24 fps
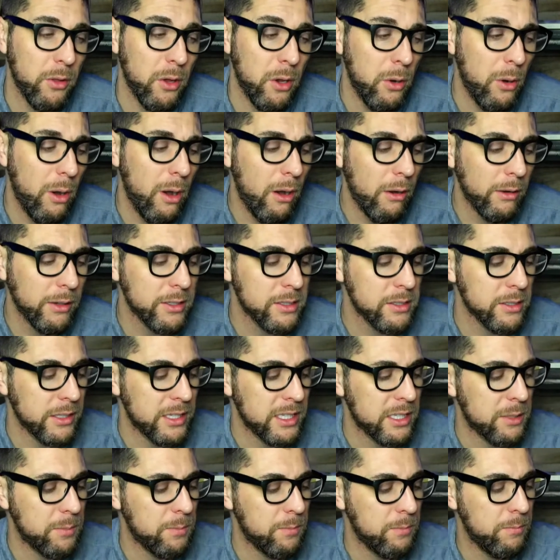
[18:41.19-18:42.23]
Although
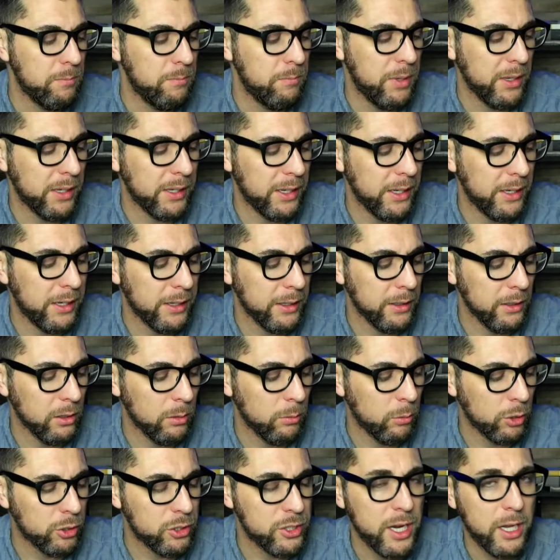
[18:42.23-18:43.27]
honestly, it's been getting a
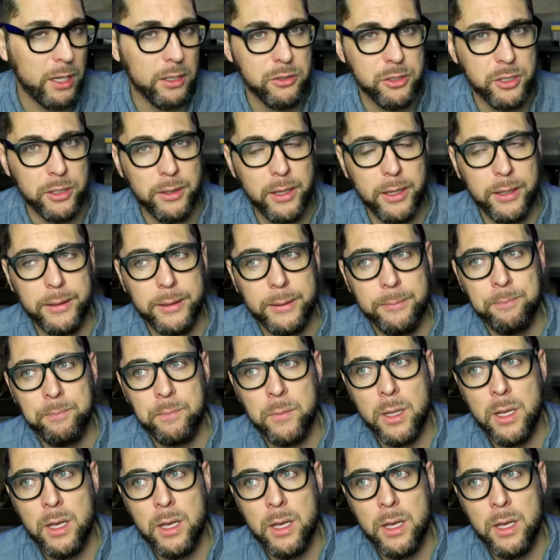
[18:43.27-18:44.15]
little more challenging lately.